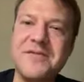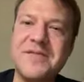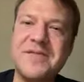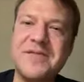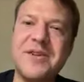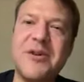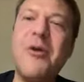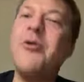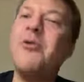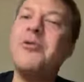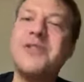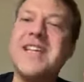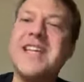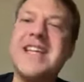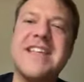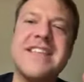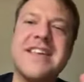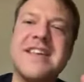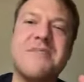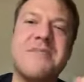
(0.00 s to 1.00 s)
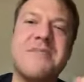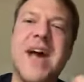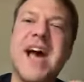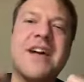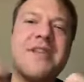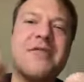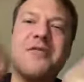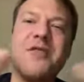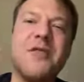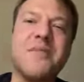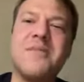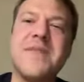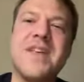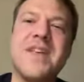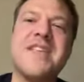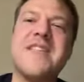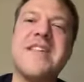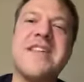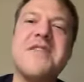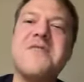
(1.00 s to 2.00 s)
hold anything back from
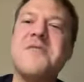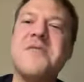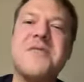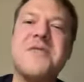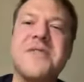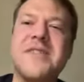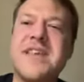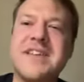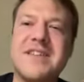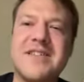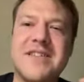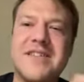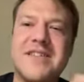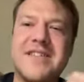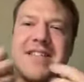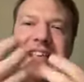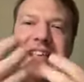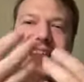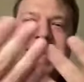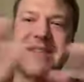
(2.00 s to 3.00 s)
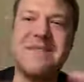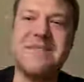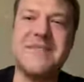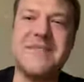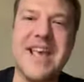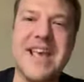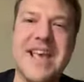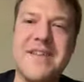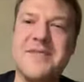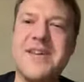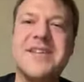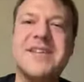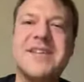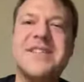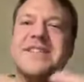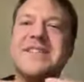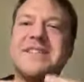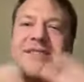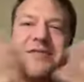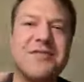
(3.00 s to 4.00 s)
his hearers. He gave it
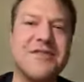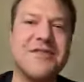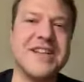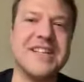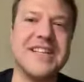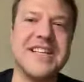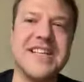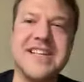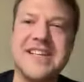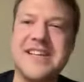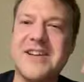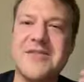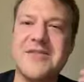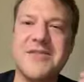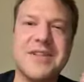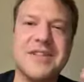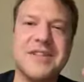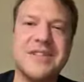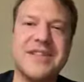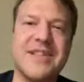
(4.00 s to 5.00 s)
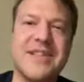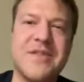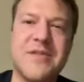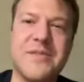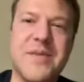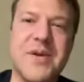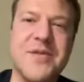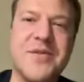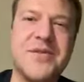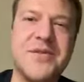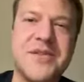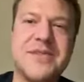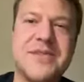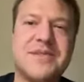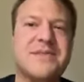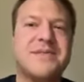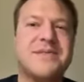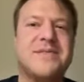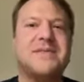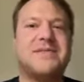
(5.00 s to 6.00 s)
freely, and spoke
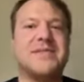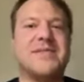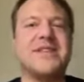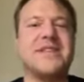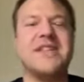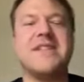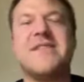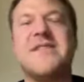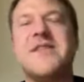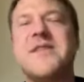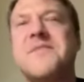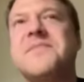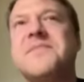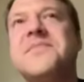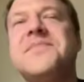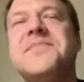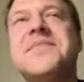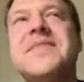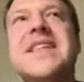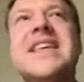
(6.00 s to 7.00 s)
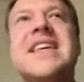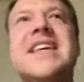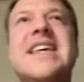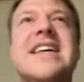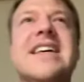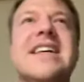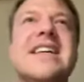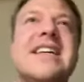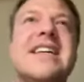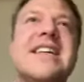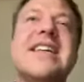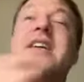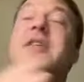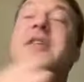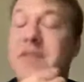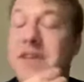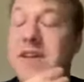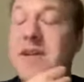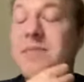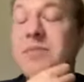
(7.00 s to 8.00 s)
freely. So,
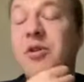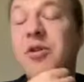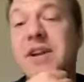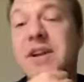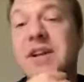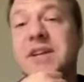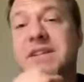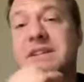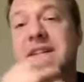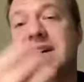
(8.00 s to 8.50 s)
it's an important